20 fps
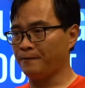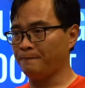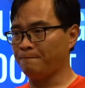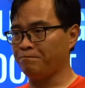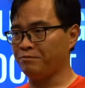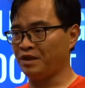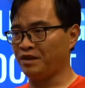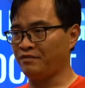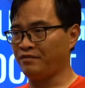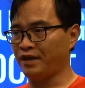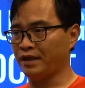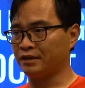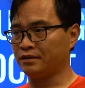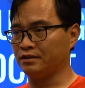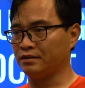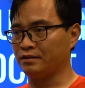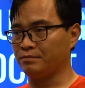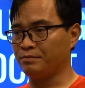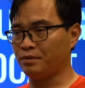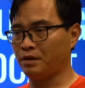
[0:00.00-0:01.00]
in fact, the
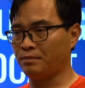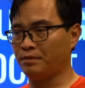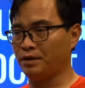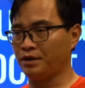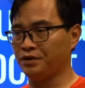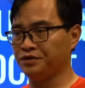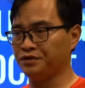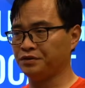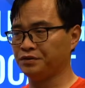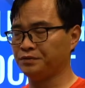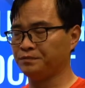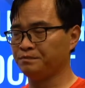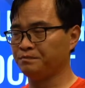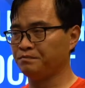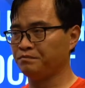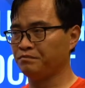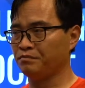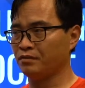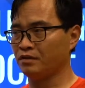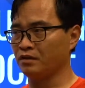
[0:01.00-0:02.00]

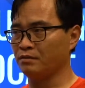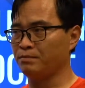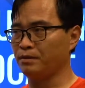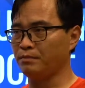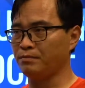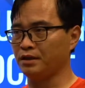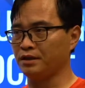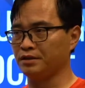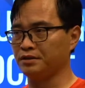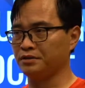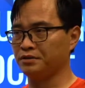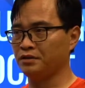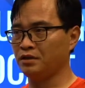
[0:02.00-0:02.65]
purpose